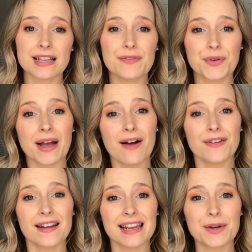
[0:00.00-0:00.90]
If you have
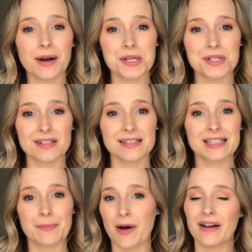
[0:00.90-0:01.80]
any questions
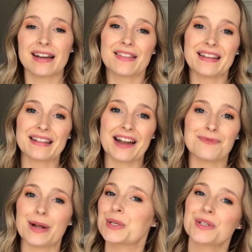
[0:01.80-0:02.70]
about anything that I've
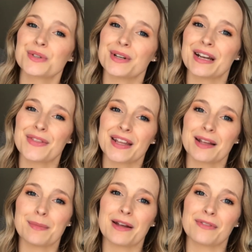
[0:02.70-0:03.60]
mentioned or anything
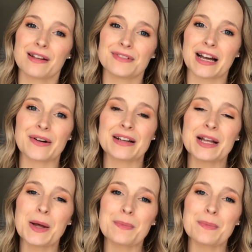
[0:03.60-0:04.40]
I may have left out,